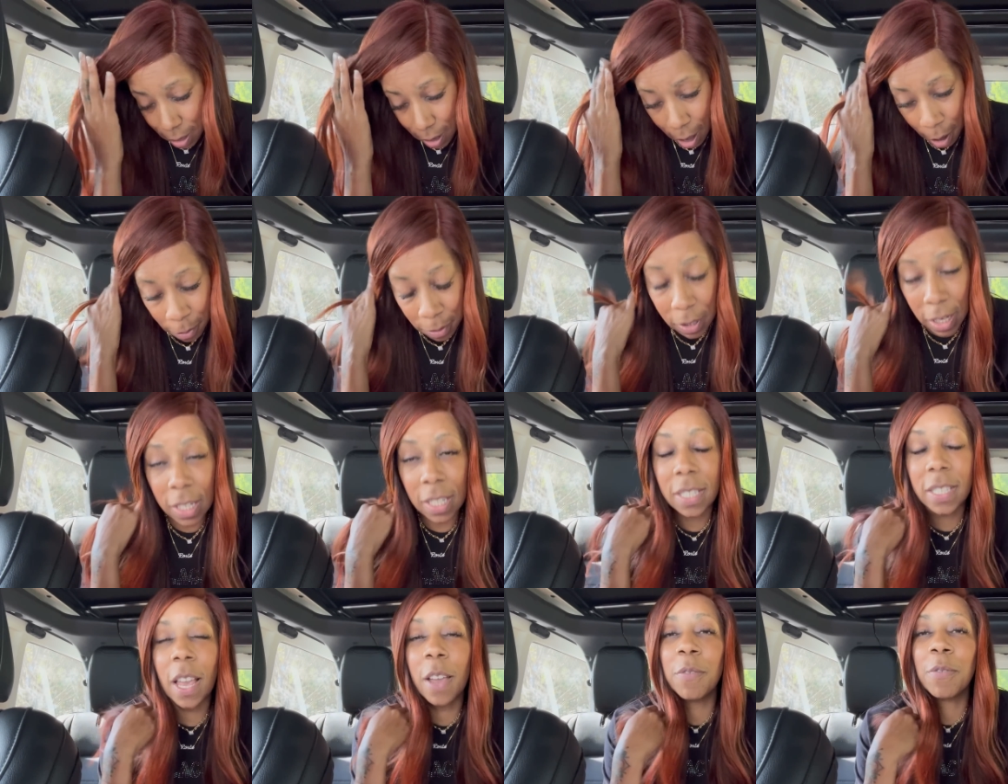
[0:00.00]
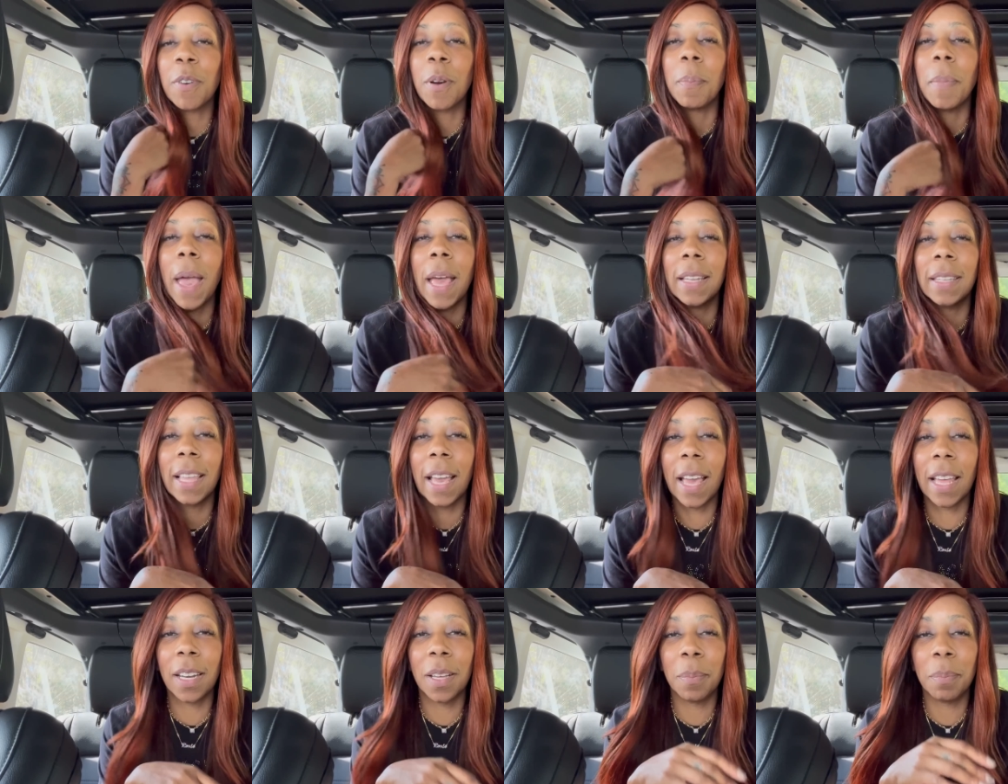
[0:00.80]
I was going to say from
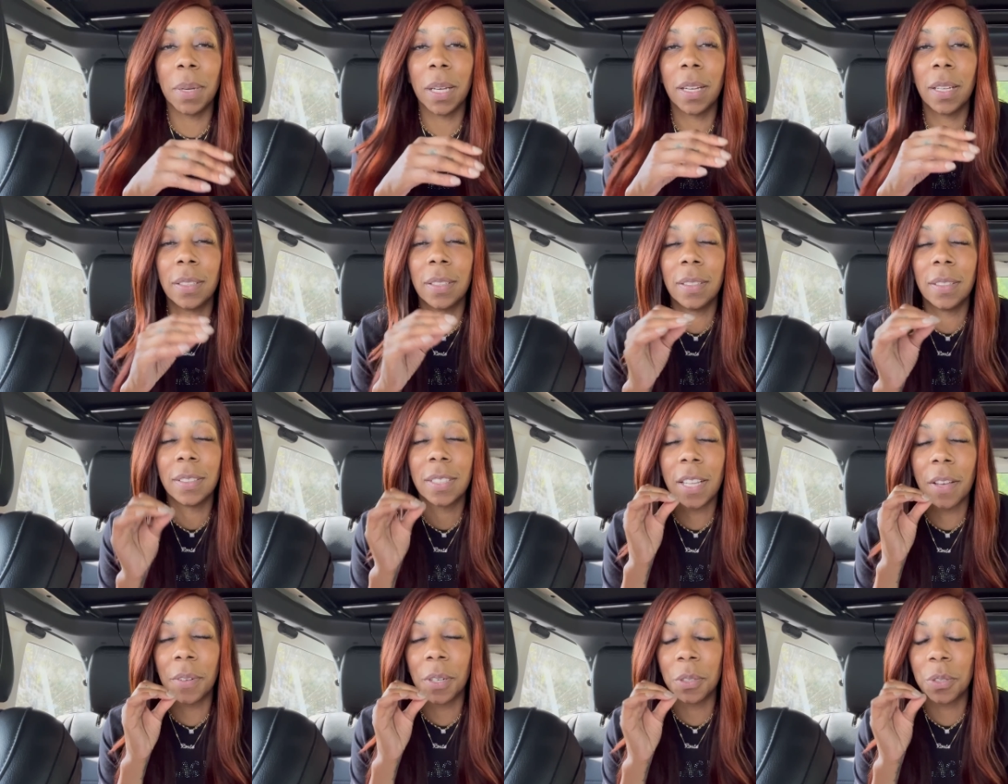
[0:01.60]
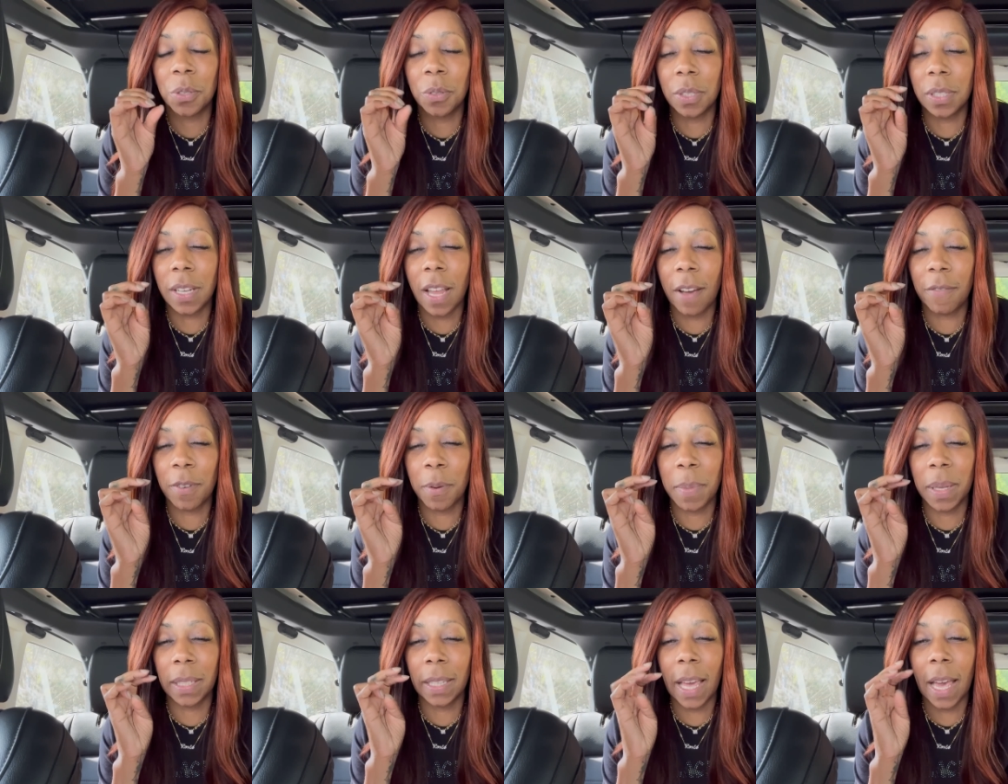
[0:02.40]
Atlanta, but 702 is not
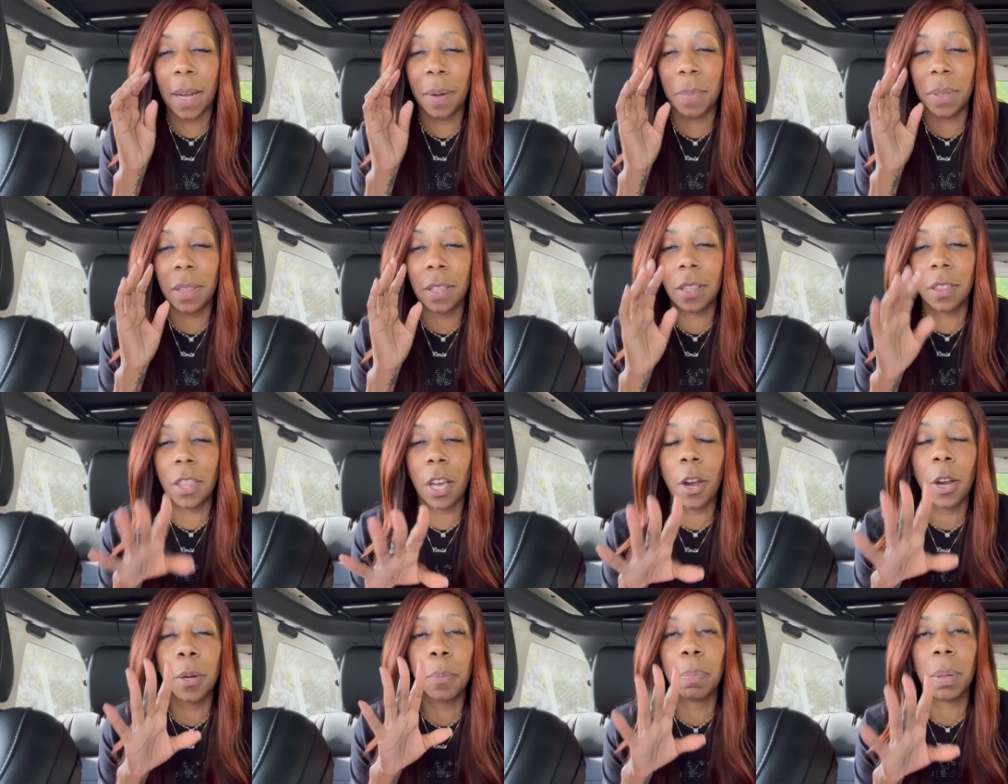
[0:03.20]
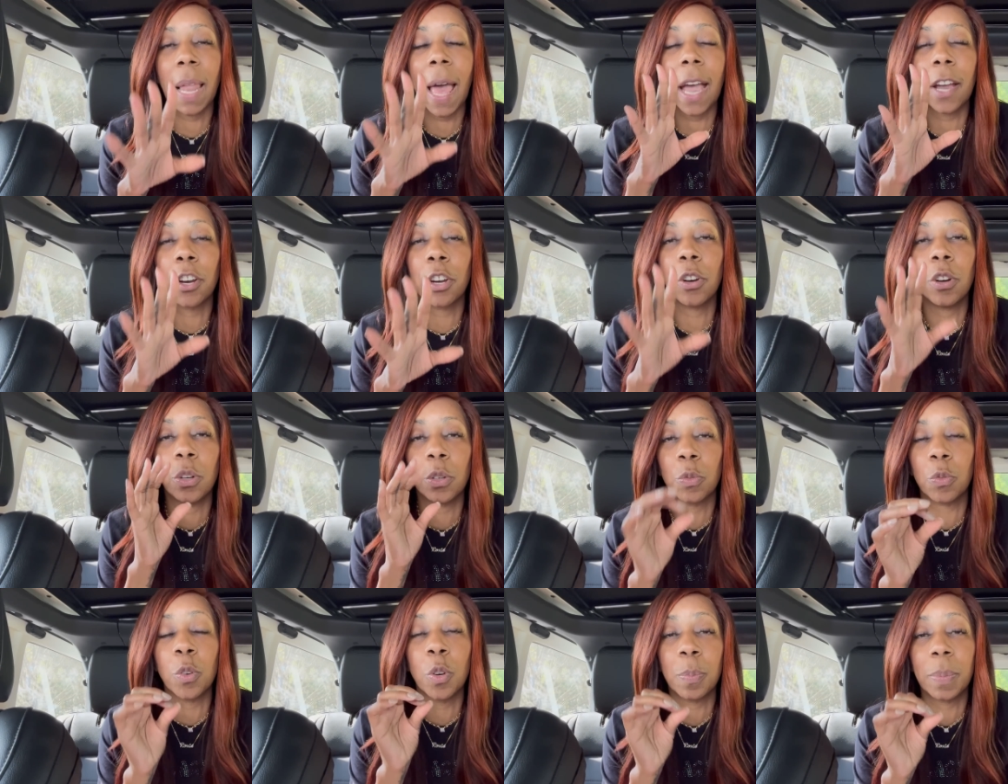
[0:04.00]
from Atlanta. But the third black girl
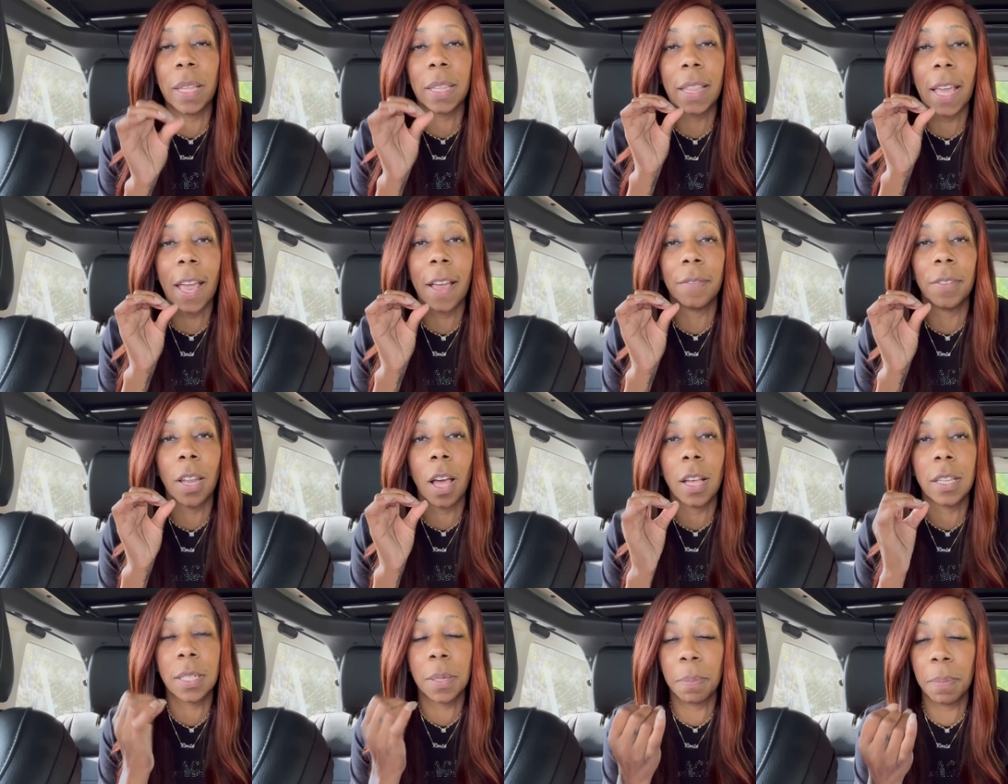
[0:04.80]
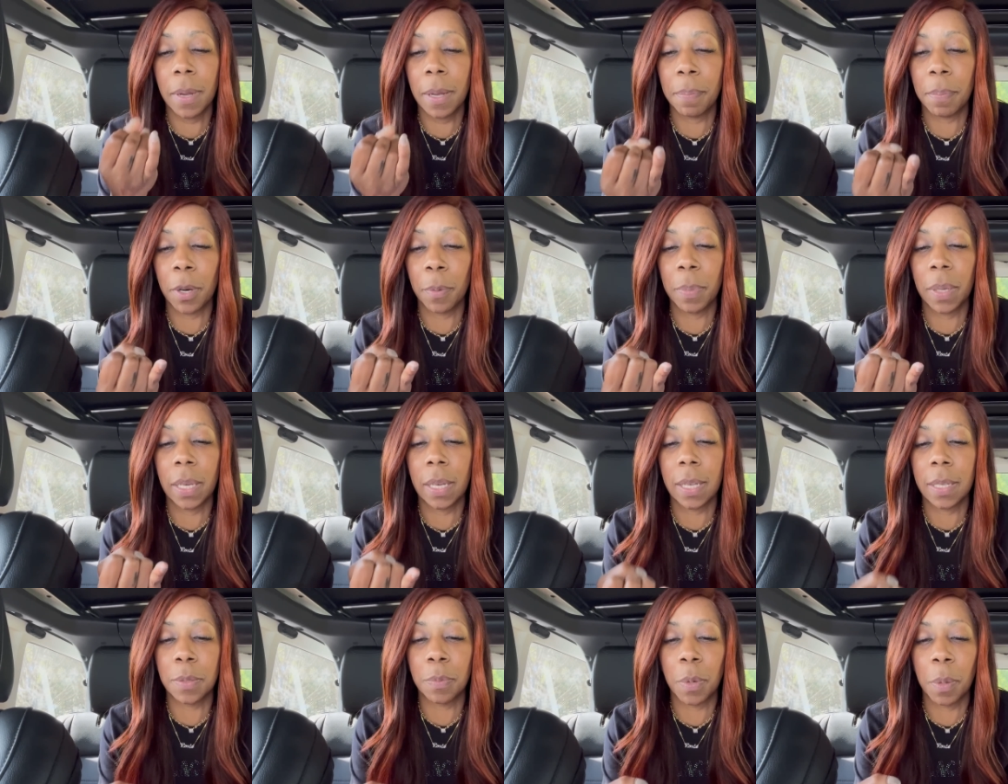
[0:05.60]
group that they have lost a member
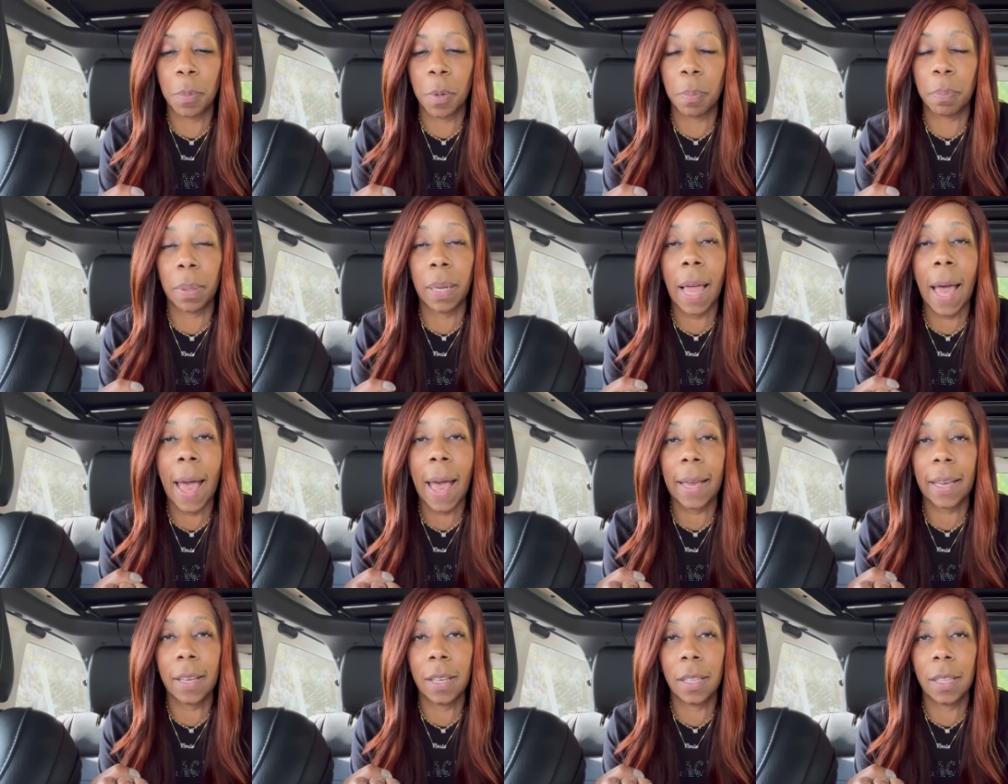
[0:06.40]
because remember, black